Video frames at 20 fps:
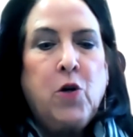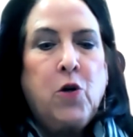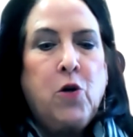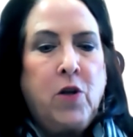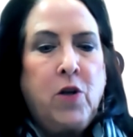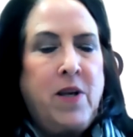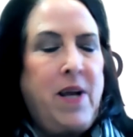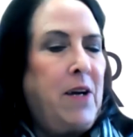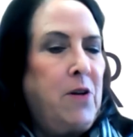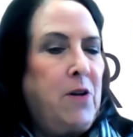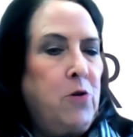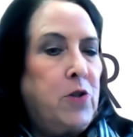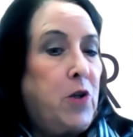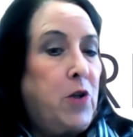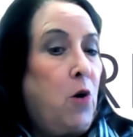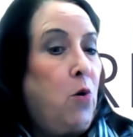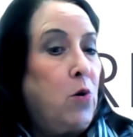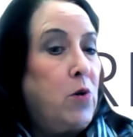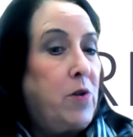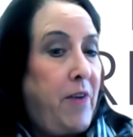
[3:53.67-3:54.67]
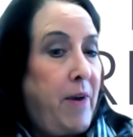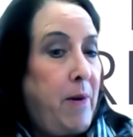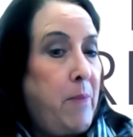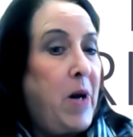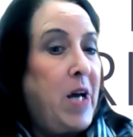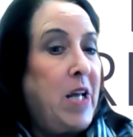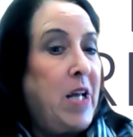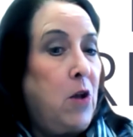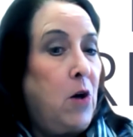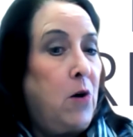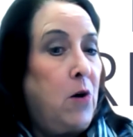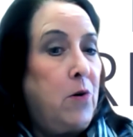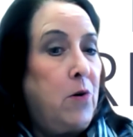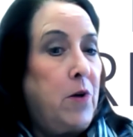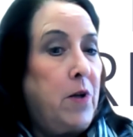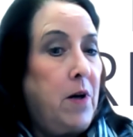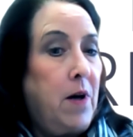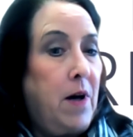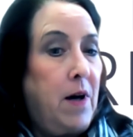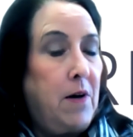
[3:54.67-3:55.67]
could not use a whole
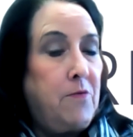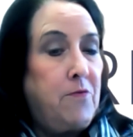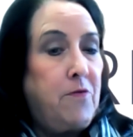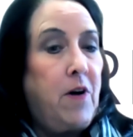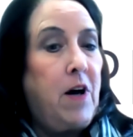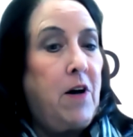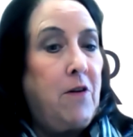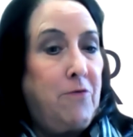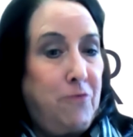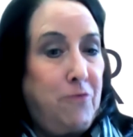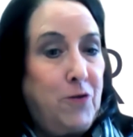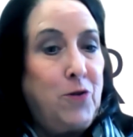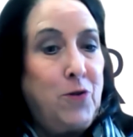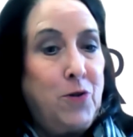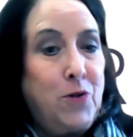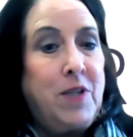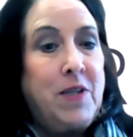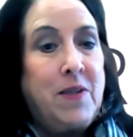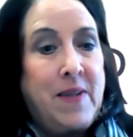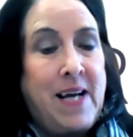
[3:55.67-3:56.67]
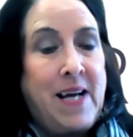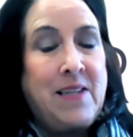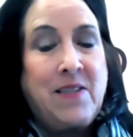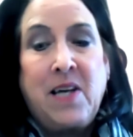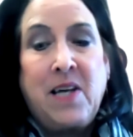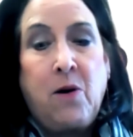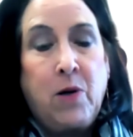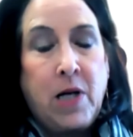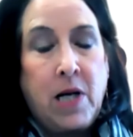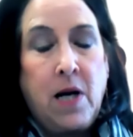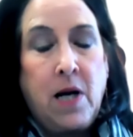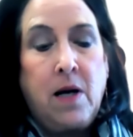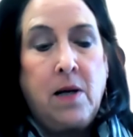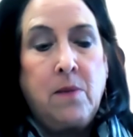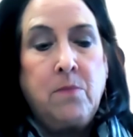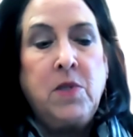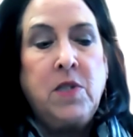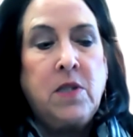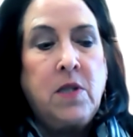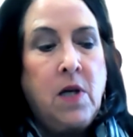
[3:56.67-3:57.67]
semi-load of food, and that's how it
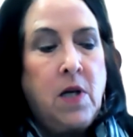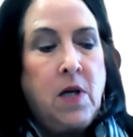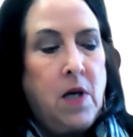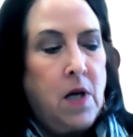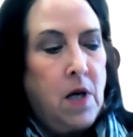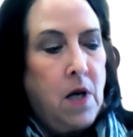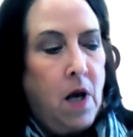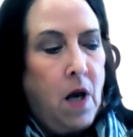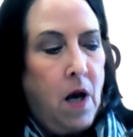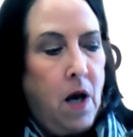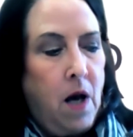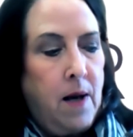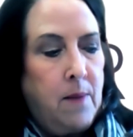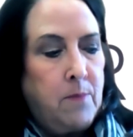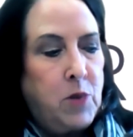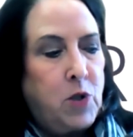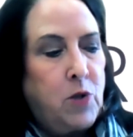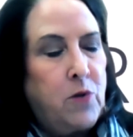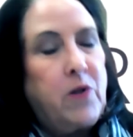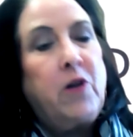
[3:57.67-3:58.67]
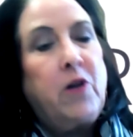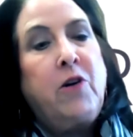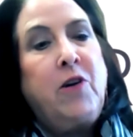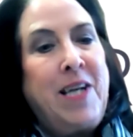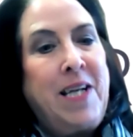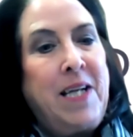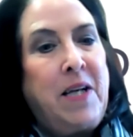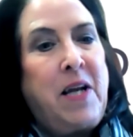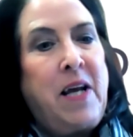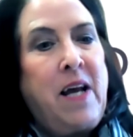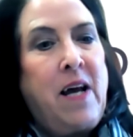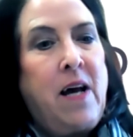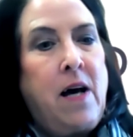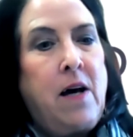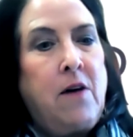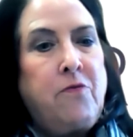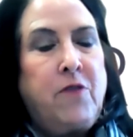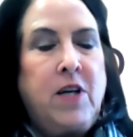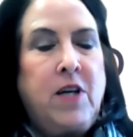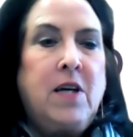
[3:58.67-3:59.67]
comes. So they're getting
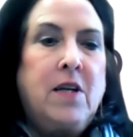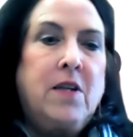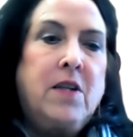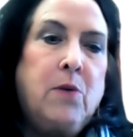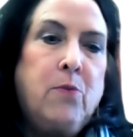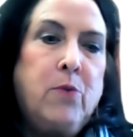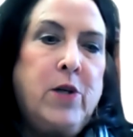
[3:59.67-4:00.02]
half, and they